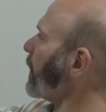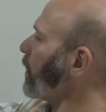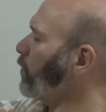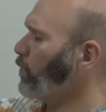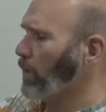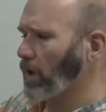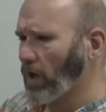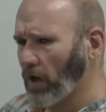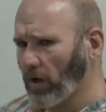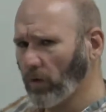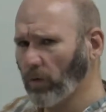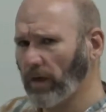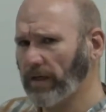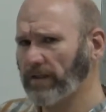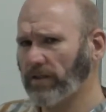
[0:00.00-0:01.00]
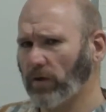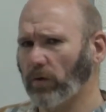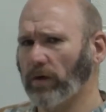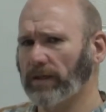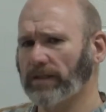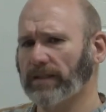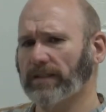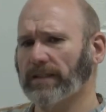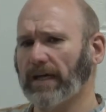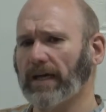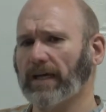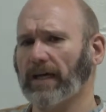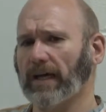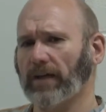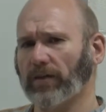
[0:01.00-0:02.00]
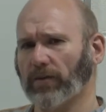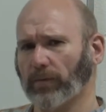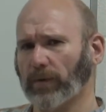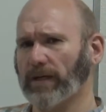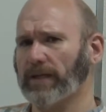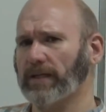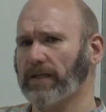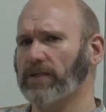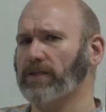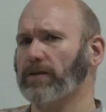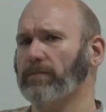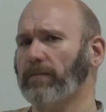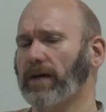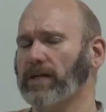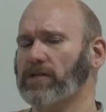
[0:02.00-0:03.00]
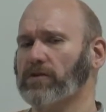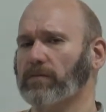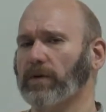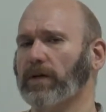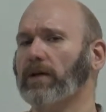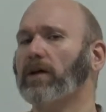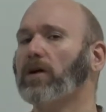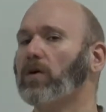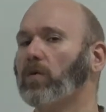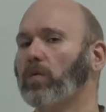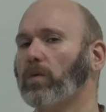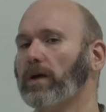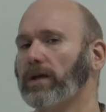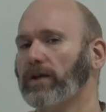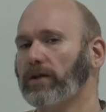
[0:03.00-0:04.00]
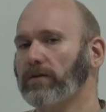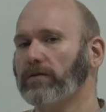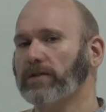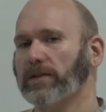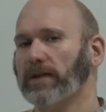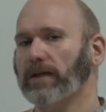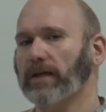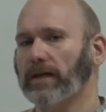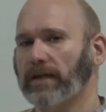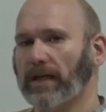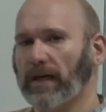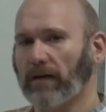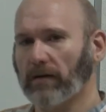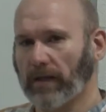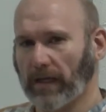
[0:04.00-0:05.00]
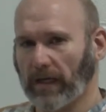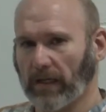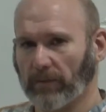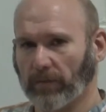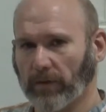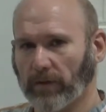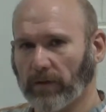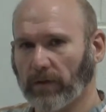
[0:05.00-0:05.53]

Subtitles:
We're always going to take a 3-digit measurement when using a dial caliper.